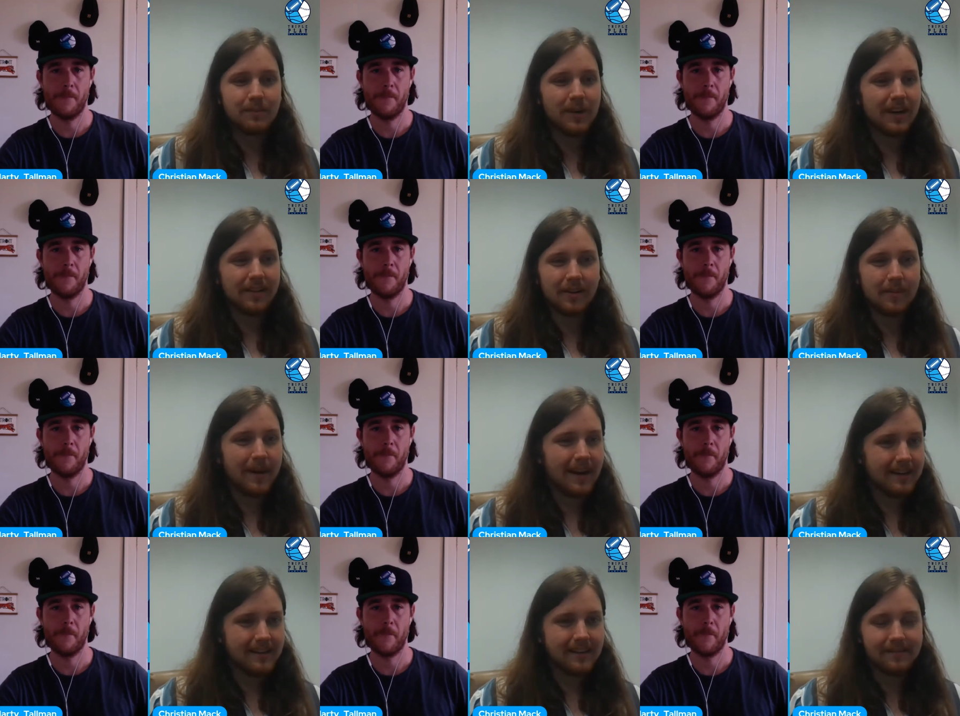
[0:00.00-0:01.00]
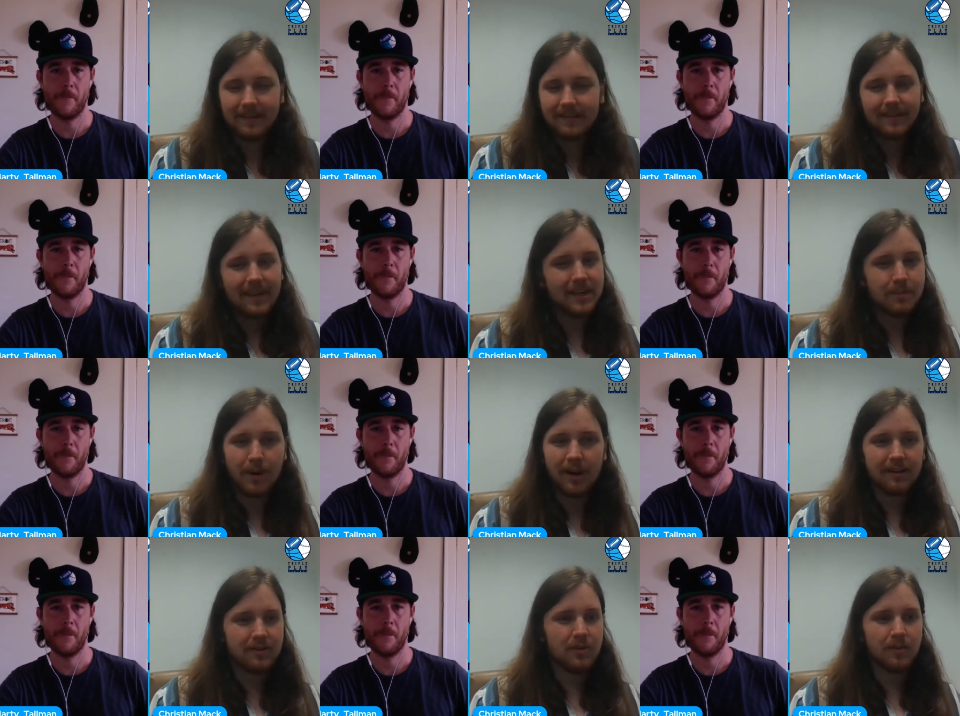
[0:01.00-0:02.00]
Speaker 1: some regular bats. He's
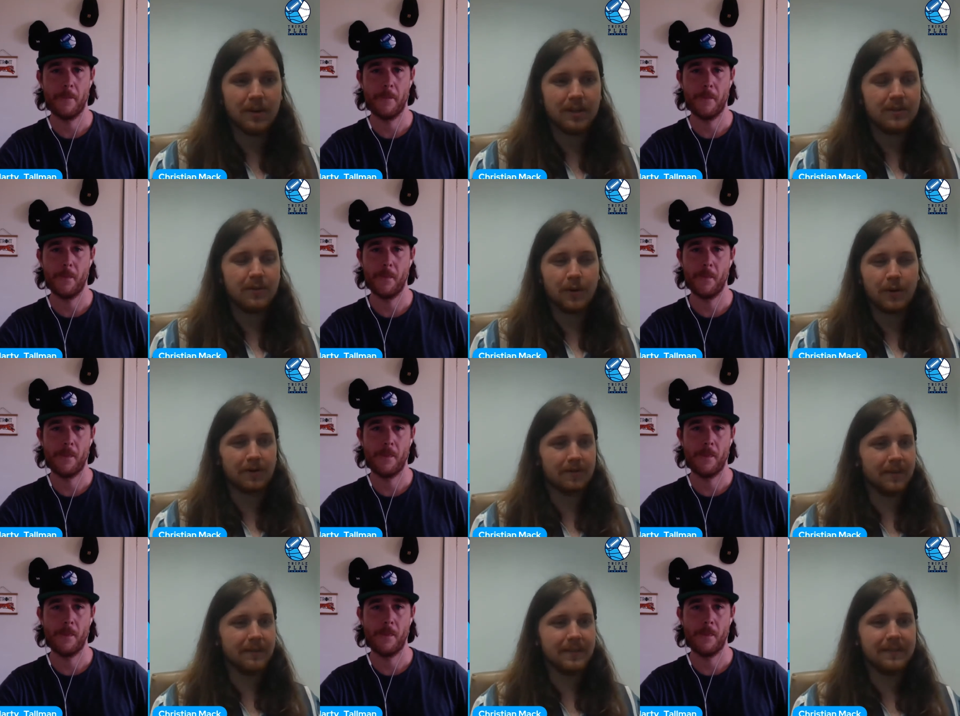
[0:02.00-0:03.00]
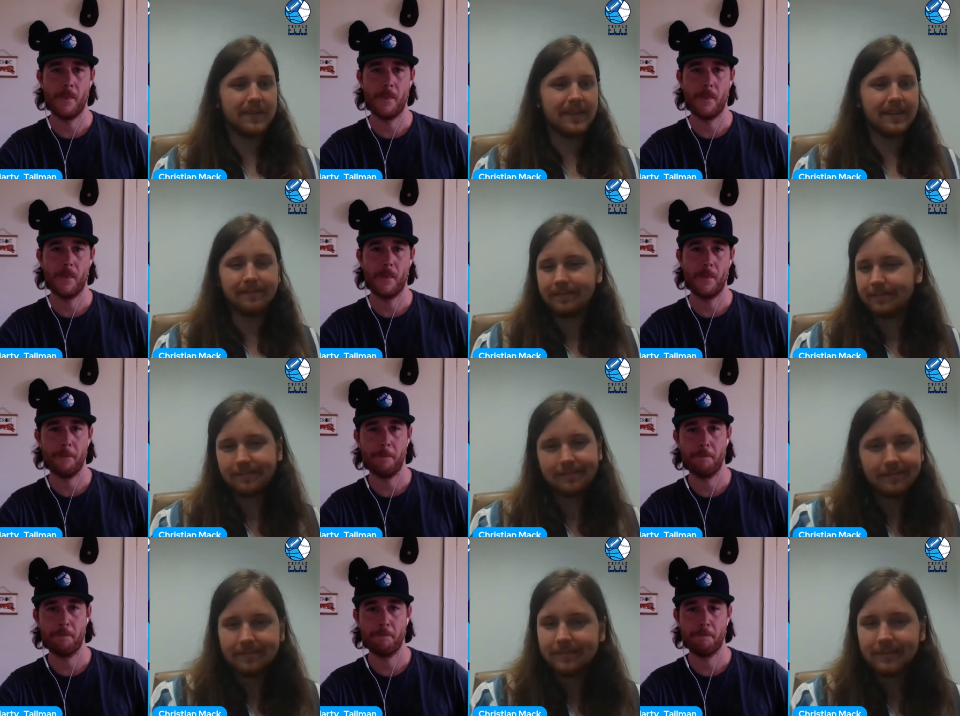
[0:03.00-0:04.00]
parked two balls 450 feet.
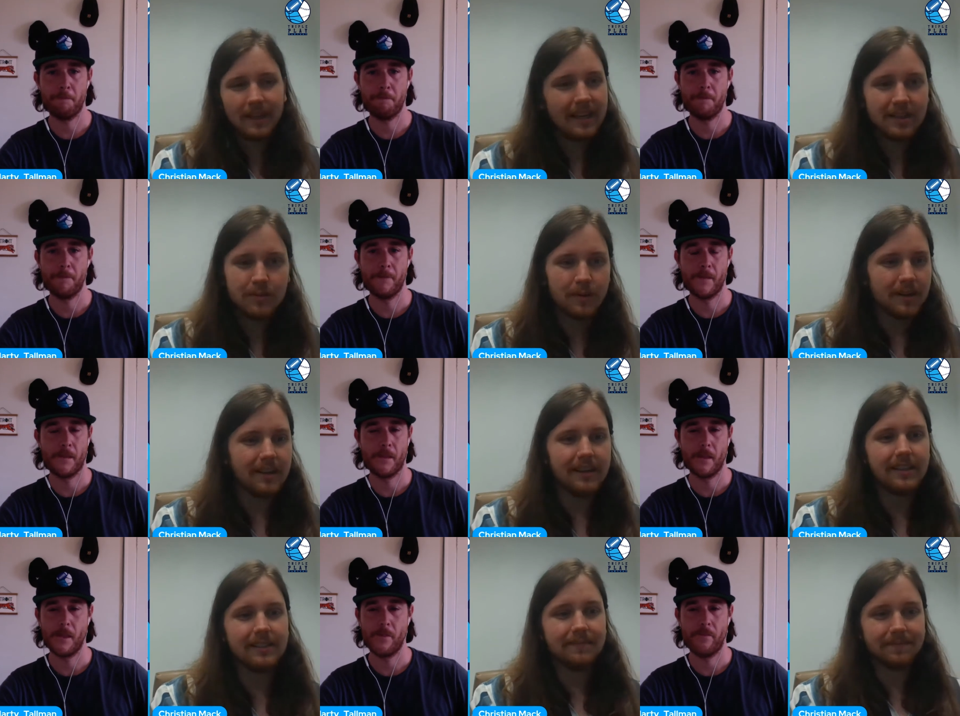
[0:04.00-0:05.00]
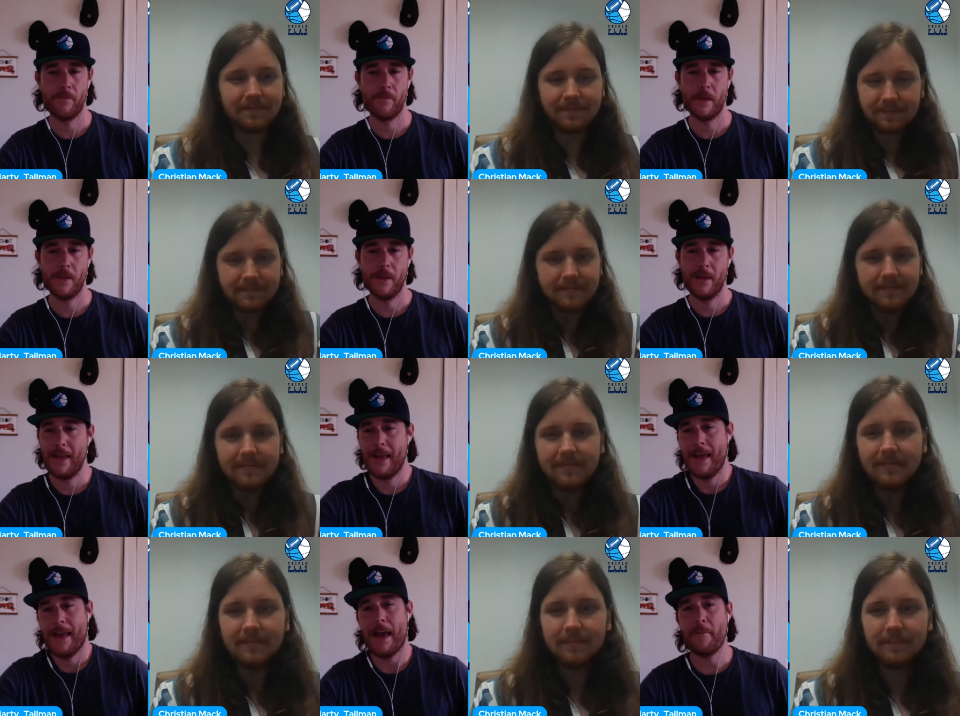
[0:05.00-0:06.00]
It is what it is.
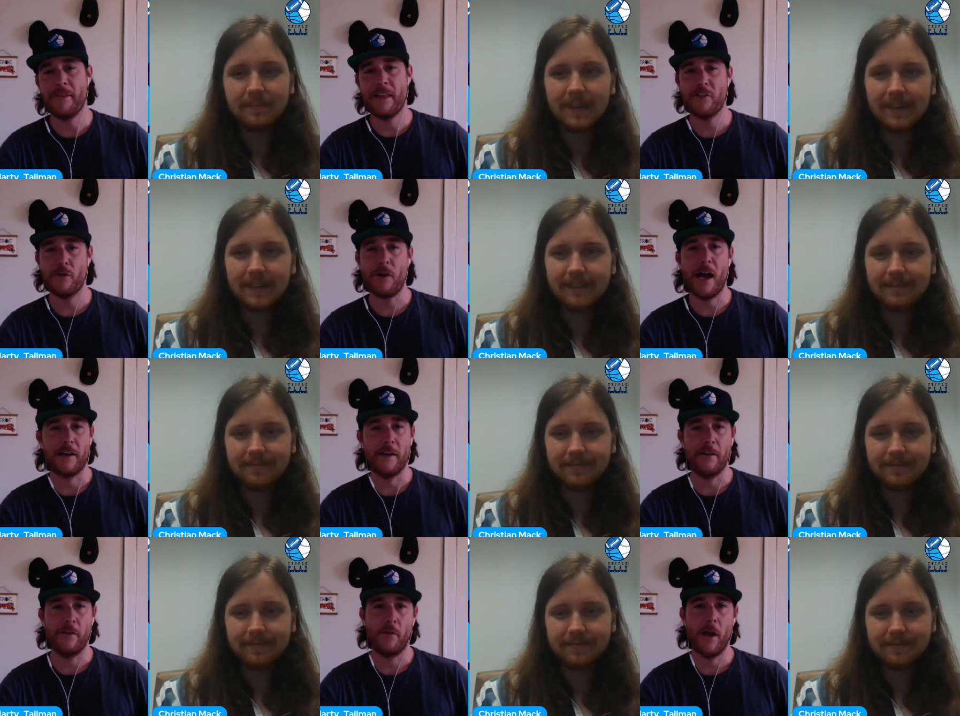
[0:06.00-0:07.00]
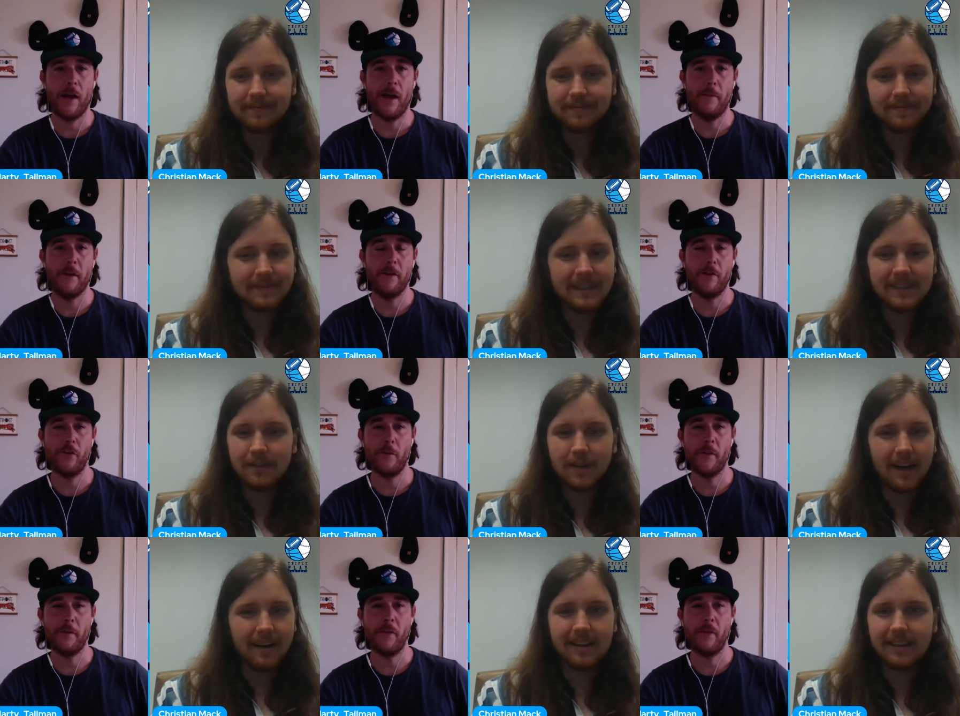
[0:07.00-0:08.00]
Speaker 2: I mean, that's the Rockies, right? I mean, there's it's so
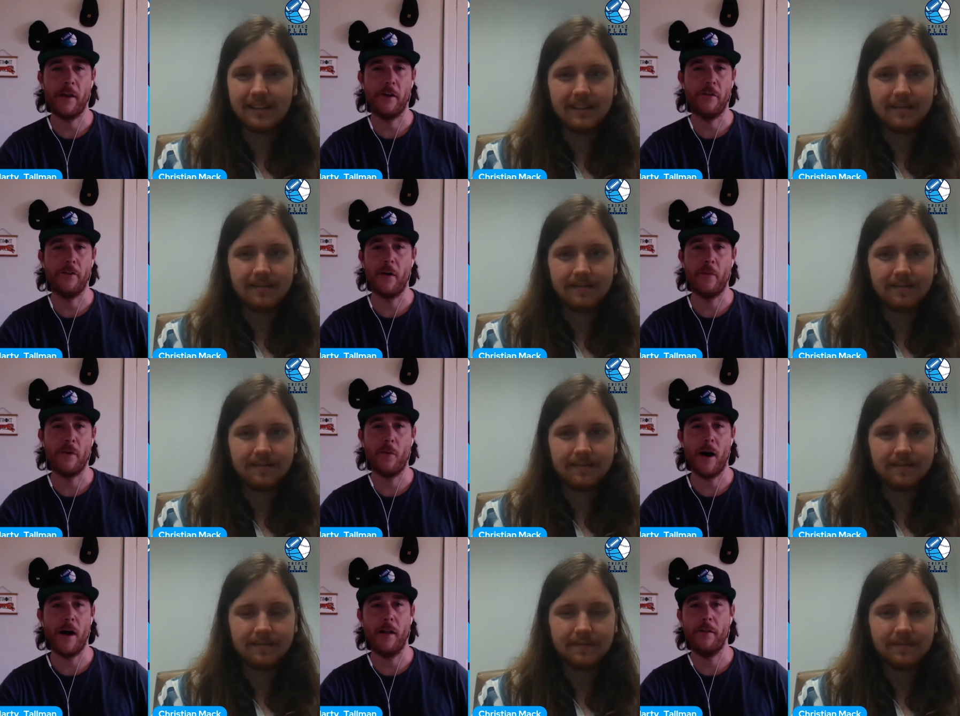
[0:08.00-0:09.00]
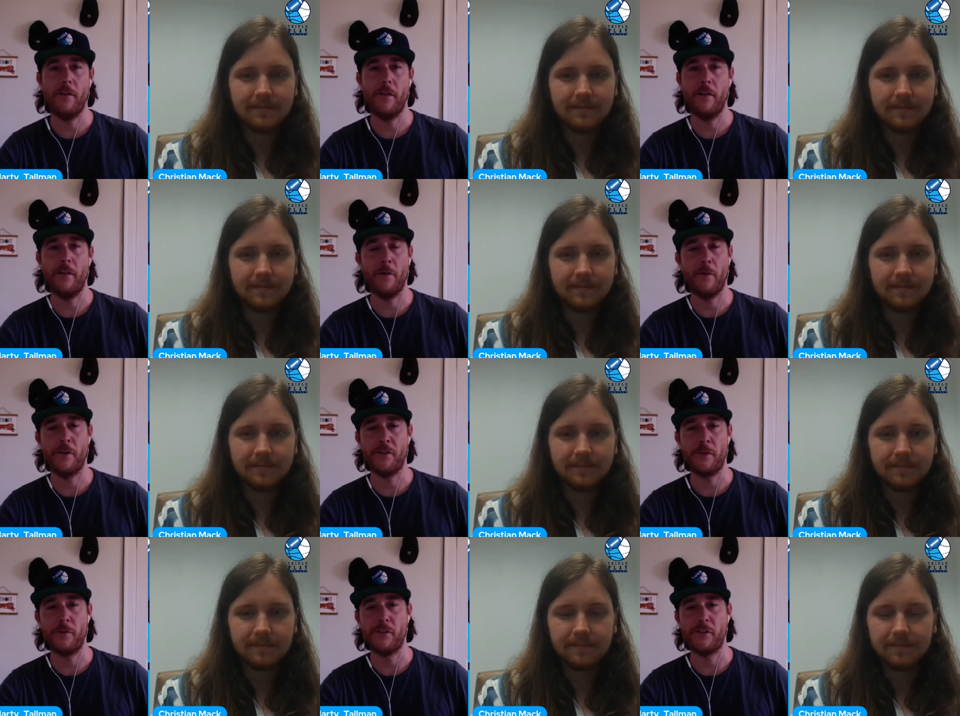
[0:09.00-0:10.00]
many the players that we want that they wish
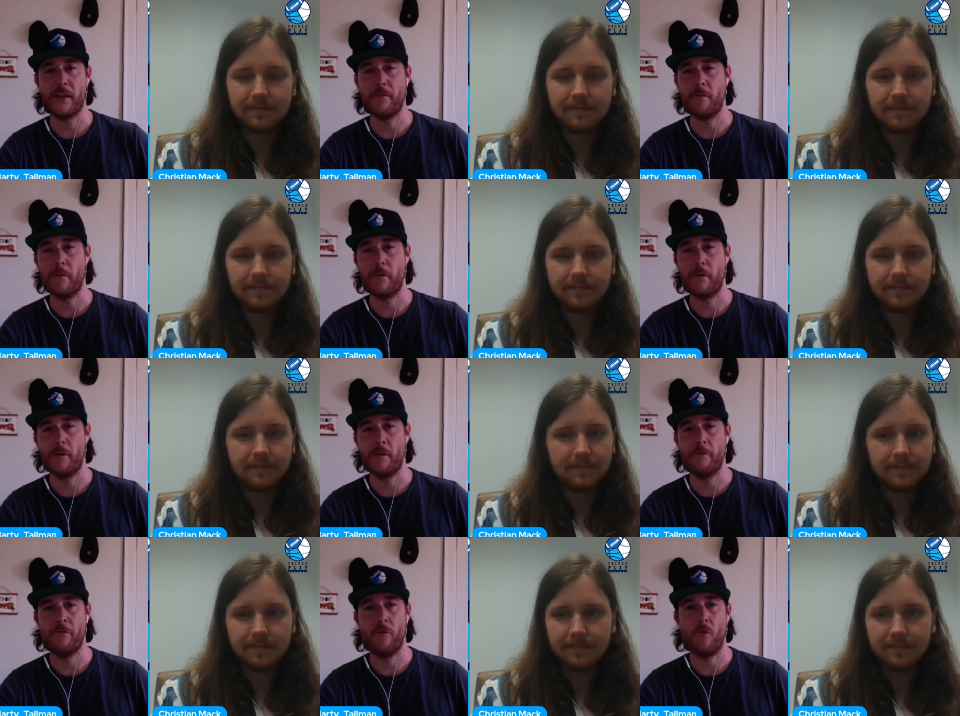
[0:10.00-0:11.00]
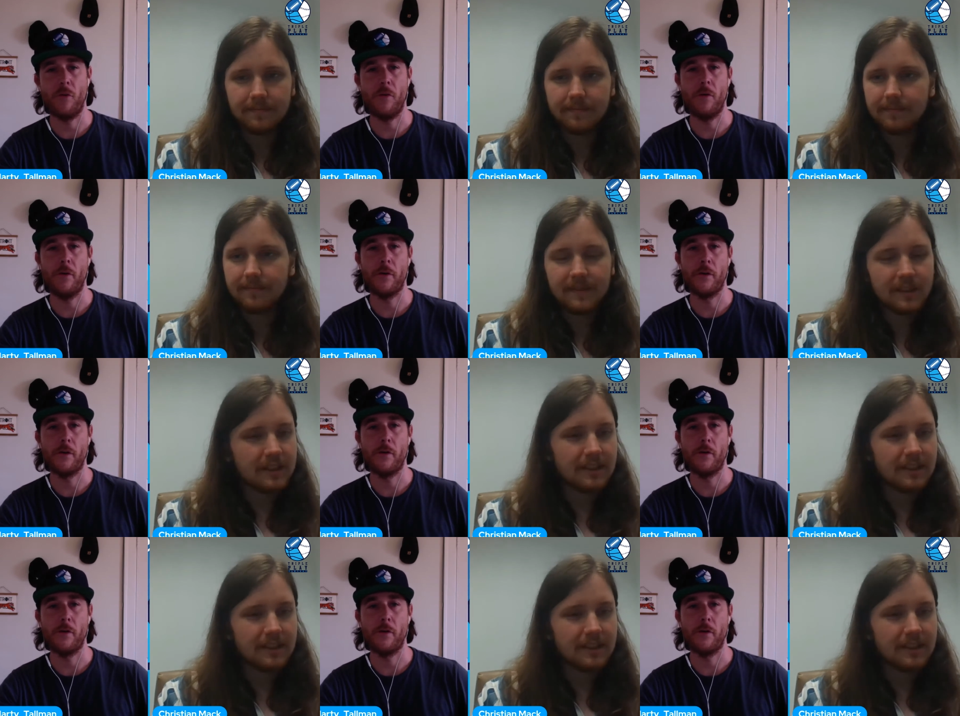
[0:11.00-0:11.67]
they would just give them a, a full, you know,